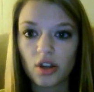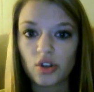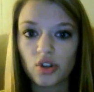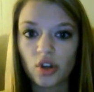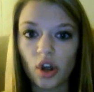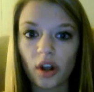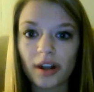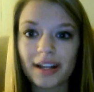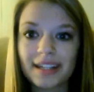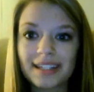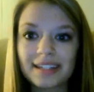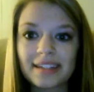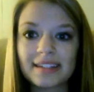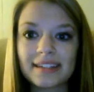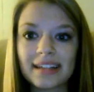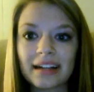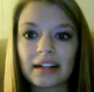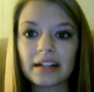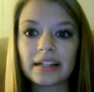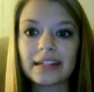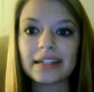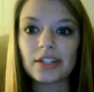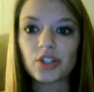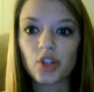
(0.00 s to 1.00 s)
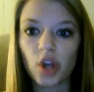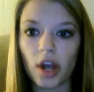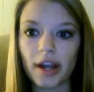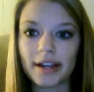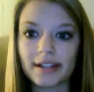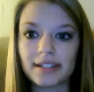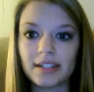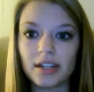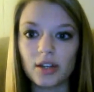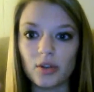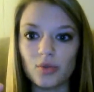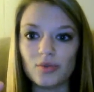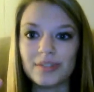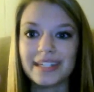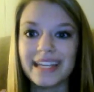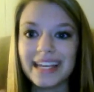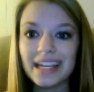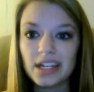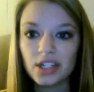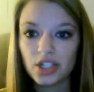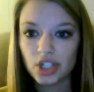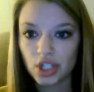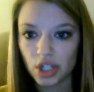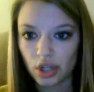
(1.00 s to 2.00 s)
not necessarily trying to
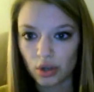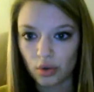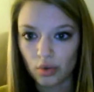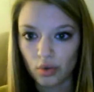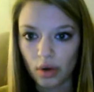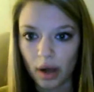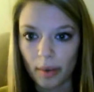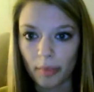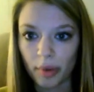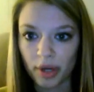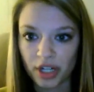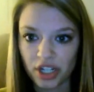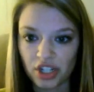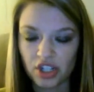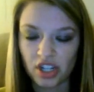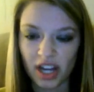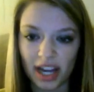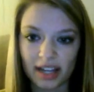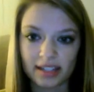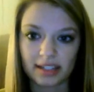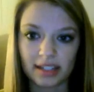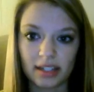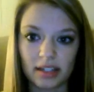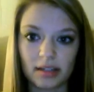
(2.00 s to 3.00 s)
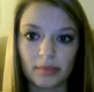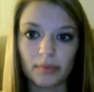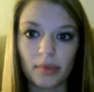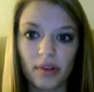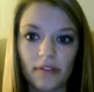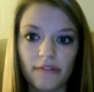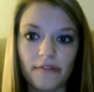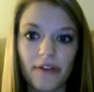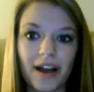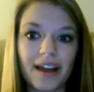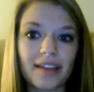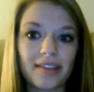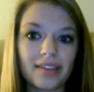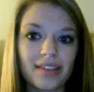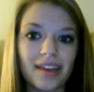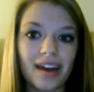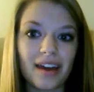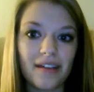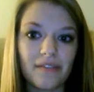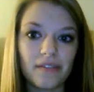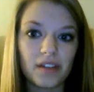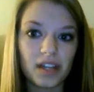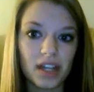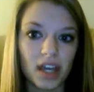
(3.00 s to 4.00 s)
teach you a British accent, but find
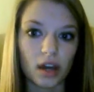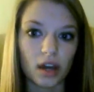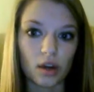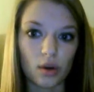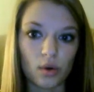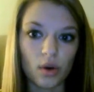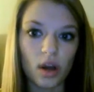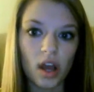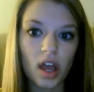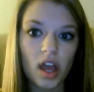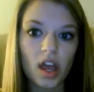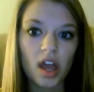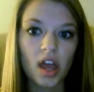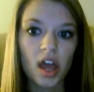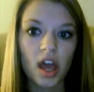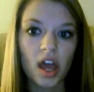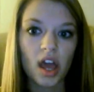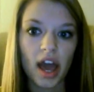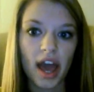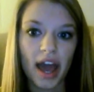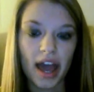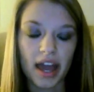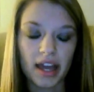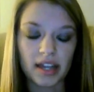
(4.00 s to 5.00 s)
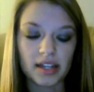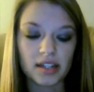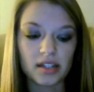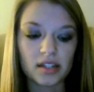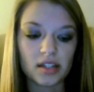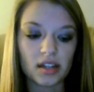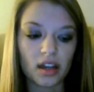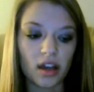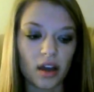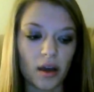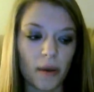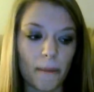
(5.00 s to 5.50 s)
their video and